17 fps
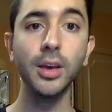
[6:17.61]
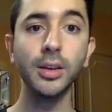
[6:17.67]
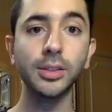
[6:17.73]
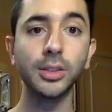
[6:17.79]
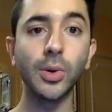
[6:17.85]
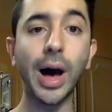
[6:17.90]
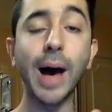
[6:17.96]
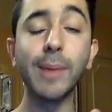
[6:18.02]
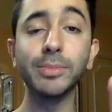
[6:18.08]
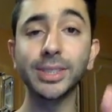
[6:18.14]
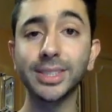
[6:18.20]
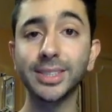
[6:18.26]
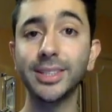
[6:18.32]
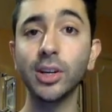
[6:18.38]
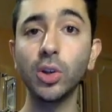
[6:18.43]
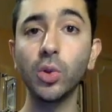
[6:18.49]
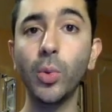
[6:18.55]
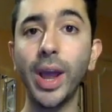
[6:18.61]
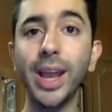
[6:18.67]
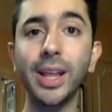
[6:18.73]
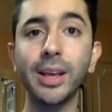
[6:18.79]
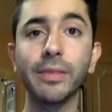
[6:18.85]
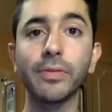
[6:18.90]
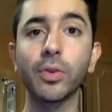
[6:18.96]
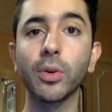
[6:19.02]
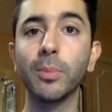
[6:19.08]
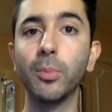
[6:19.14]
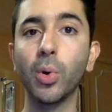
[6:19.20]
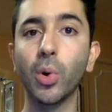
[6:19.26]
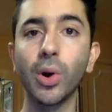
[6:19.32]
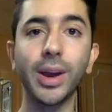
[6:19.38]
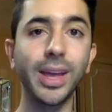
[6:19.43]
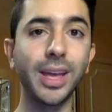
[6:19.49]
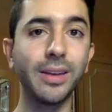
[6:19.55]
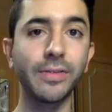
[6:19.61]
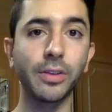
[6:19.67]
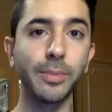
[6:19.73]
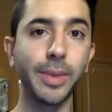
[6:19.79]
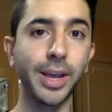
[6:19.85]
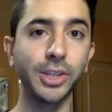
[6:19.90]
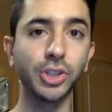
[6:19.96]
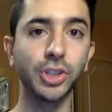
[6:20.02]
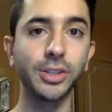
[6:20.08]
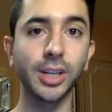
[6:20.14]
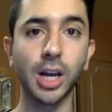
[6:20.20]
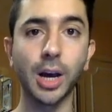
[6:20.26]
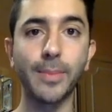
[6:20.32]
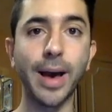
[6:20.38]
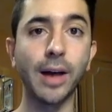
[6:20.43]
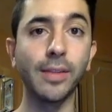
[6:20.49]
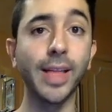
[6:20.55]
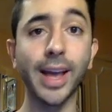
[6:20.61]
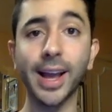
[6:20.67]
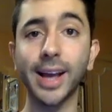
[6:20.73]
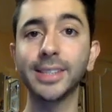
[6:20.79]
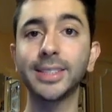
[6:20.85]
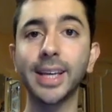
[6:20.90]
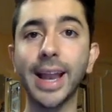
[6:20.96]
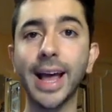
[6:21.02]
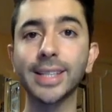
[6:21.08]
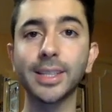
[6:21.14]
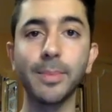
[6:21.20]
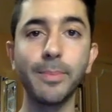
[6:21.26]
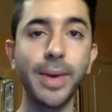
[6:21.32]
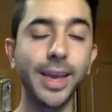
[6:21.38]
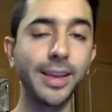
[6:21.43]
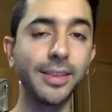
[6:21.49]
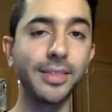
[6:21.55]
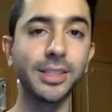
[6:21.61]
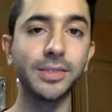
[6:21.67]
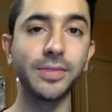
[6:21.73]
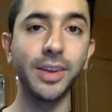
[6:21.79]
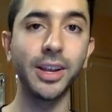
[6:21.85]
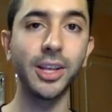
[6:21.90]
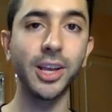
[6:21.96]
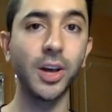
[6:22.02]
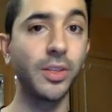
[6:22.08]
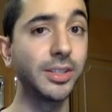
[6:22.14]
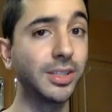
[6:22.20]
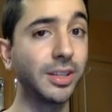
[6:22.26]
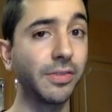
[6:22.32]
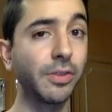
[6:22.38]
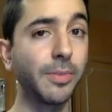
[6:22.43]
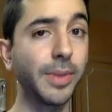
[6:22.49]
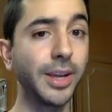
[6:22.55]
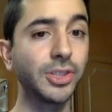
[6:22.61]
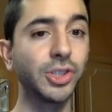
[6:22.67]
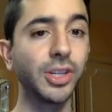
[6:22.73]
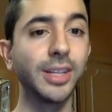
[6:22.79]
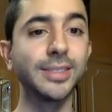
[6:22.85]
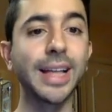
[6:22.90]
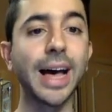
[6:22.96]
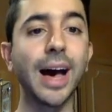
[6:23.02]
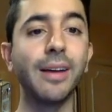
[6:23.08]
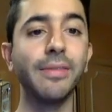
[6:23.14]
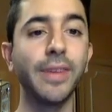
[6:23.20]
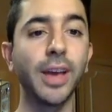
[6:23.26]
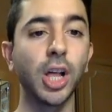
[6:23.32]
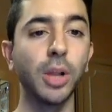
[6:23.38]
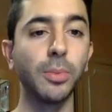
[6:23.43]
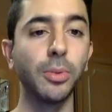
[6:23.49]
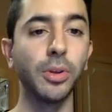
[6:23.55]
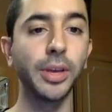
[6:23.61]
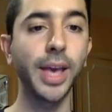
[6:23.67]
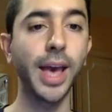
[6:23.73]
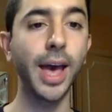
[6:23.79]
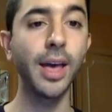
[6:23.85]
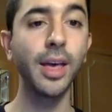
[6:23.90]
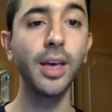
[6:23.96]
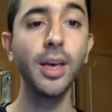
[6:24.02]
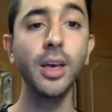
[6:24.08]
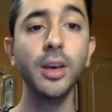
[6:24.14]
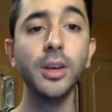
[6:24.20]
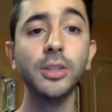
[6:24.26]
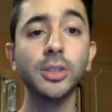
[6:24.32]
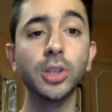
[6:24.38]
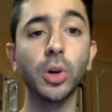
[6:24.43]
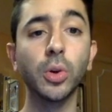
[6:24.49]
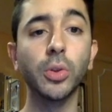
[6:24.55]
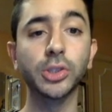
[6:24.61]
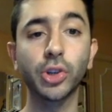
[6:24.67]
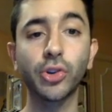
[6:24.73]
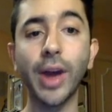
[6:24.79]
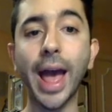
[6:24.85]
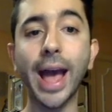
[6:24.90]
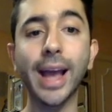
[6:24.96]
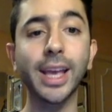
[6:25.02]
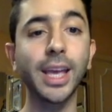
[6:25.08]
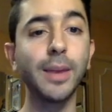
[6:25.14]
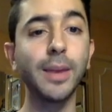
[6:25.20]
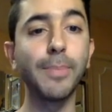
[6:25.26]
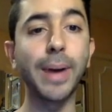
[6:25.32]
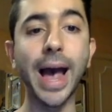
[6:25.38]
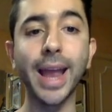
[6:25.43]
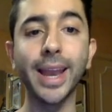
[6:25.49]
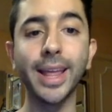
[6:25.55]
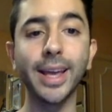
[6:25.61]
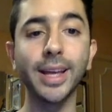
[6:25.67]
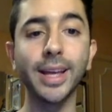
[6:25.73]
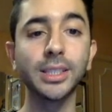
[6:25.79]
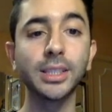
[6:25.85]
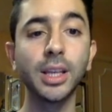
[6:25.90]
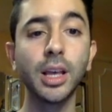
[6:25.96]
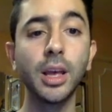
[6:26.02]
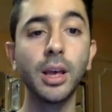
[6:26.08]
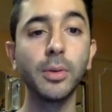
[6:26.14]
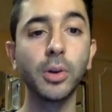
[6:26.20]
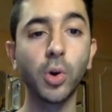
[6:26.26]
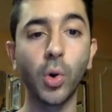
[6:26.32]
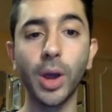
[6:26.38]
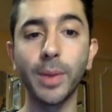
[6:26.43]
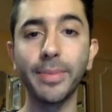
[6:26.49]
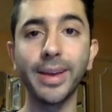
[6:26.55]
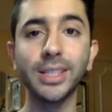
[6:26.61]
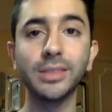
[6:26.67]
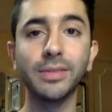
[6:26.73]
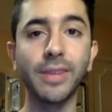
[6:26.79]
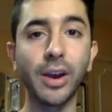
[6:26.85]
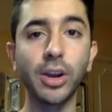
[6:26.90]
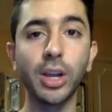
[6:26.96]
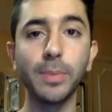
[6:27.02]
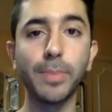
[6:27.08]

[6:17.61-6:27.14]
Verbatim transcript: So I'm still waiting for more information to come out. Like I said, as I'm making this video, this information is not available yet. So there's Kraken, Binance, Coinbase, very